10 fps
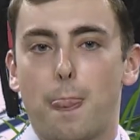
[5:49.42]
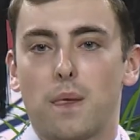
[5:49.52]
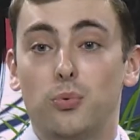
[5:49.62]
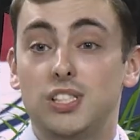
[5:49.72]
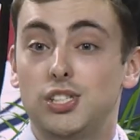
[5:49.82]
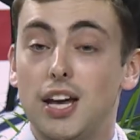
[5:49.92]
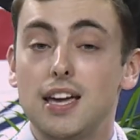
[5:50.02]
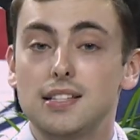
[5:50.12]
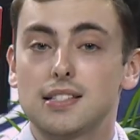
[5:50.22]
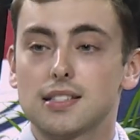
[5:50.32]
We
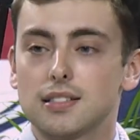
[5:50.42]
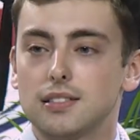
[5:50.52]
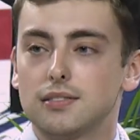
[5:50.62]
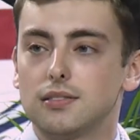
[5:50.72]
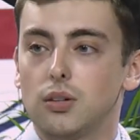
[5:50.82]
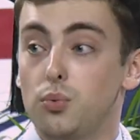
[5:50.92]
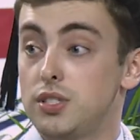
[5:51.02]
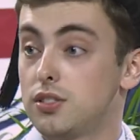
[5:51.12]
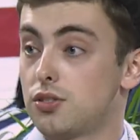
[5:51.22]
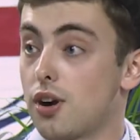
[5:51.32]
chase, we
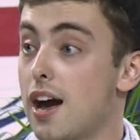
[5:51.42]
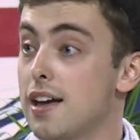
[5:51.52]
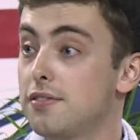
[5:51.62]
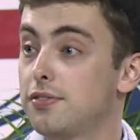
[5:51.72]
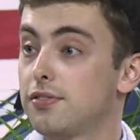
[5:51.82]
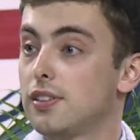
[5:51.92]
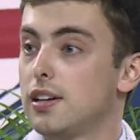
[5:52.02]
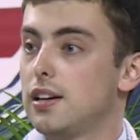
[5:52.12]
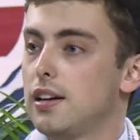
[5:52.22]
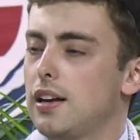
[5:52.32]
strive,
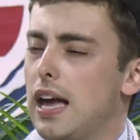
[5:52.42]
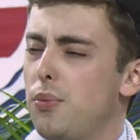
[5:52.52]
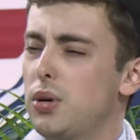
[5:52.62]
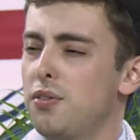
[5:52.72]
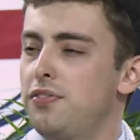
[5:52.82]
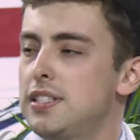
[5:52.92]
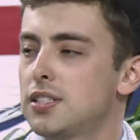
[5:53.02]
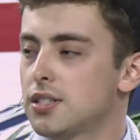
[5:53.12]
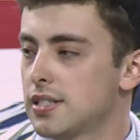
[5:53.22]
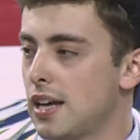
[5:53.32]
and we convince
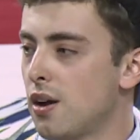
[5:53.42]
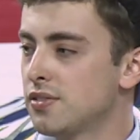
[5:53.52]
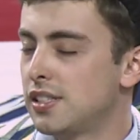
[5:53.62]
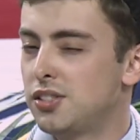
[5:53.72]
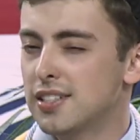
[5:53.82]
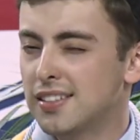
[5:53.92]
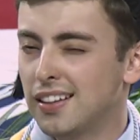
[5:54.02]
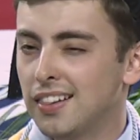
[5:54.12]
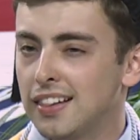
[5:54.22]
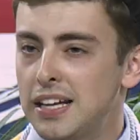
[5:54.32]
ourselves that just a
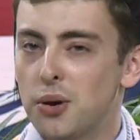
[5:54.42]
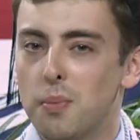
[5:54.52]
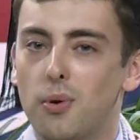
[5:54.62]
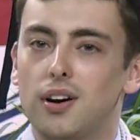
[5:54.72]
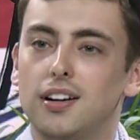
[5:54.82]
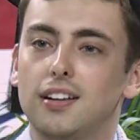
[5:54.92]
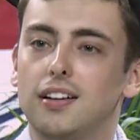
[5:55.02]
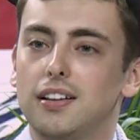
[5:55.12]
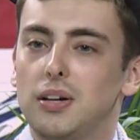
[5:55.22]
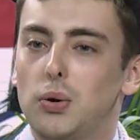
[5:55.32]
little more
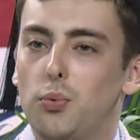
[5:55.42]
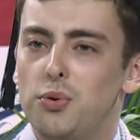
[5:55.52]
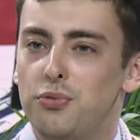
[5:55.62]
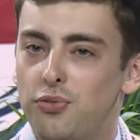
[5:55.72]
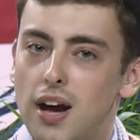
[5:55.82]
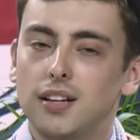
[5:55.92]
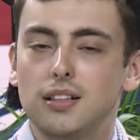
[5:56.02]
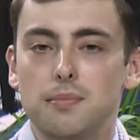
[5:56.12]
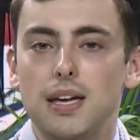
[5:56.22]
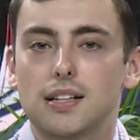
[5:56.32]
will
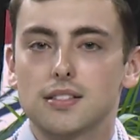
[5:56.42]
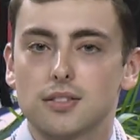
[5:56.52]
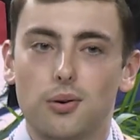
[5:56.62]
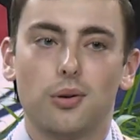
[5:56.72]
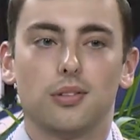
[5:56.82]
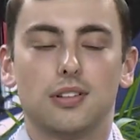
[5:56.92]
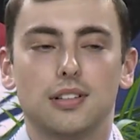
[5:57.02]
finally make us whole.